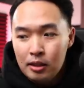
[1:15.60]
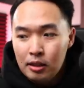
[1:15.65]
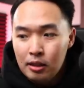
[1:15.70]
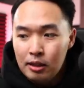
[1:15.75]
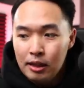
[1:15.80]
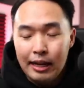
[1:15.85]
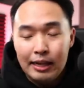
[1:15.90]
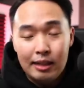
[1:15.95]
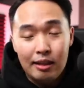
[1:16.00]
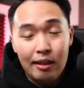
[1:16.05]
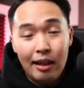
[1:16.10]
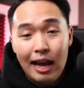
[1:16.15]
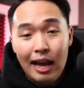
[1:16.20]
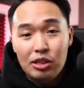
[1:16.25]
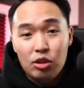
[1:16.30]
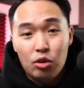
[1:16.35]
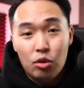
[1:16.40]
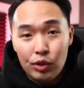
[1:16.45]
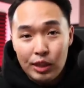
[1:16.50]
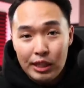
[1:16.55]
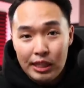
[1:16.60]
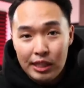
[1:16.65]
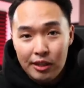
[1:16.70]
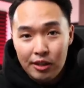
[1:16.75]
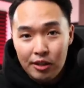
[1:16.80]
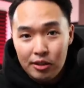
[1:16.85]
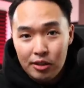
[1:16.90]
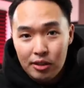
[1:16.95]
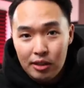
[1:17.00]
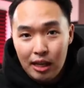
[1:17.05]
like the last three
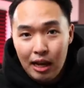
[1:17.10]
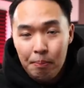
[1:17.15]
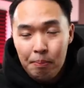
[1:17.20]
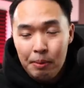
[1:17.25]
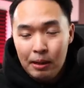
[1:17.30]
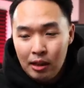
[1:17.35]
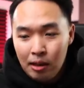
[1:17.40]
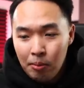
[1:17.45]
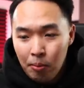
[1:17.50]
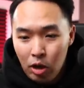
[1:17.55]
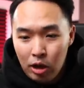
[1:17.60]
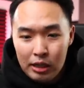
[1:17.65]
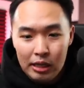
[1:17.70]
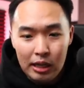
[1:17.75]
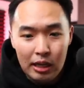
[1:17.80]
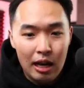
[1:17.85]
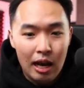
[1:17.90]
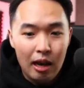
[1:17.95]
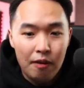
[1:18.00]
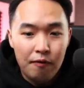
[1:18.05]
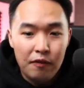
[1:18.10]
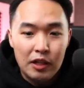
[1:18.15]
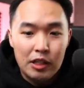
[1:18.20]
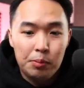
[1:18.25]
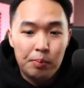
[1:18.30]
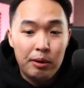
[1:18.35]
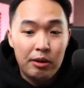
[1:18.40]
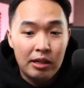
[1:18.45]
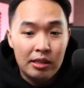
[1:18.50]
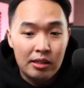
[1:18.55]
years, I've been in the market. I've
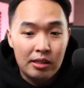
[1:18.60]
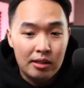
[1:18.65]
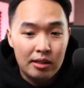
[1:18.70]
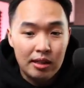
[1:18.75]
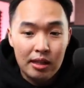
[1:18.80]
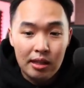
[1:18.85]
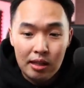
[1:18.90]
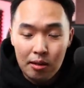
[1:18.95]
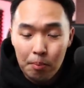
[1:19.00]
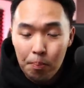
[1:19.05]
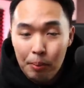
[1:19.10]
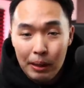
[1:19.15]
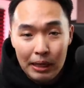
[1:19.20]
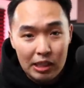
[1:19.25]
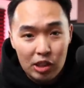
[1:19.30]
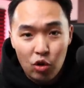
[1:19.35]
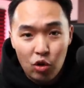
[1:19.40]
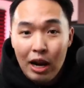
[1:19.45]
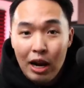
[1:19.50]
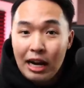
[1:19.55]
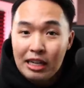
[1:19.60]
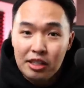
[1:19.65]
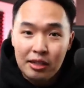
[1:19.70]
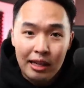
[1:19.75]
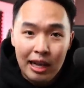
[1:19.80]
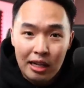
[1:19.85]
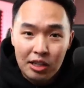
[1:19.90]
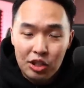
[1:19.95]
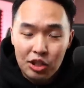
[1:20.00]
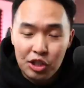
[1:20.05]
experienced the the biggest crash
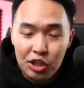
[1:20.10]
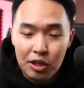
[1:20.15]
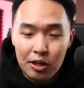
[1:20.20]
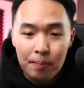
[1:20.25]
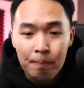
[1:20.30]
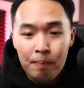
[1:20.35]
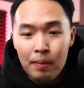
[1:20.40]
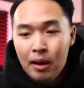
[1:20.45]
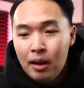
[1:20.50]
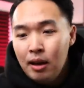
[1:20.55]
last year.